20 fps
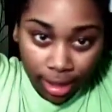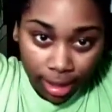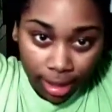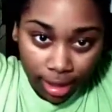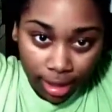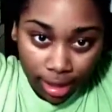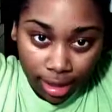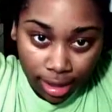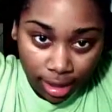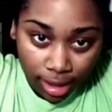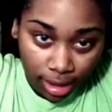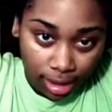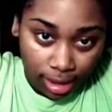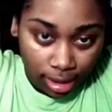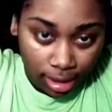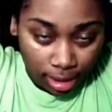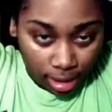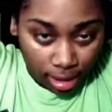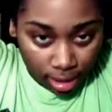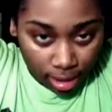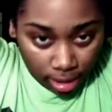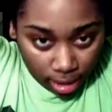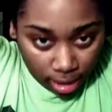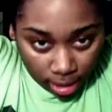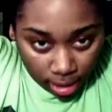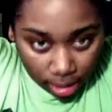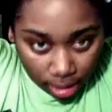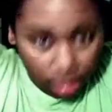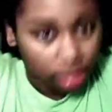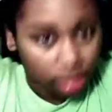
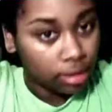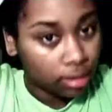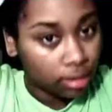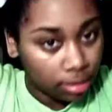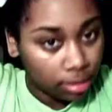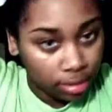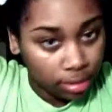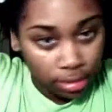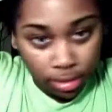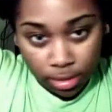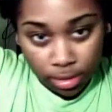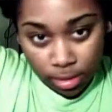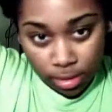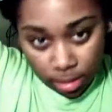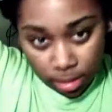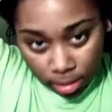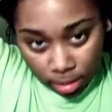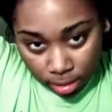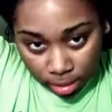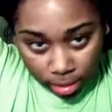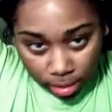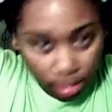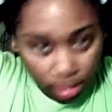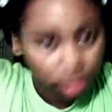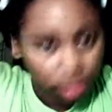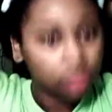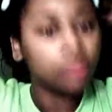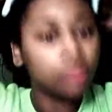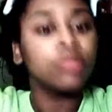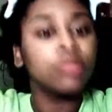
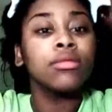(no one is talking)